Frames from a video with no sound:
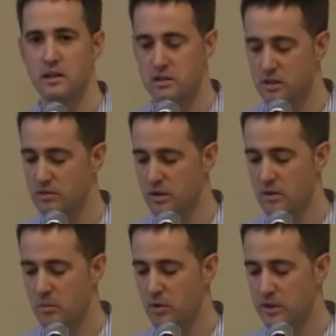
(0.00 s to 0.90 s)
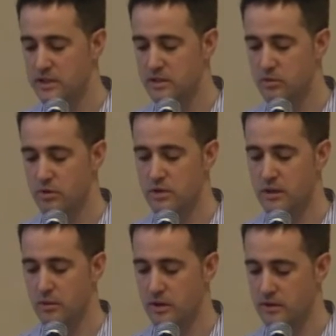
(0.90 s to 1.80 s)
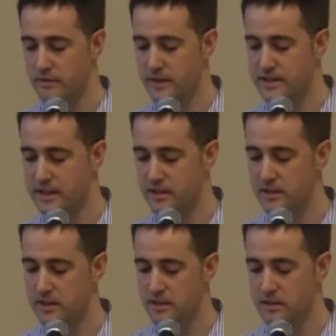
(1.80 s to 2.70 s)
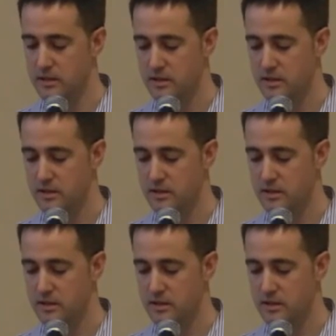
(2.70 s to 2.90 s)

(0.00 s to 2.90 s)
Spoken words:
So more or less this was our first idea.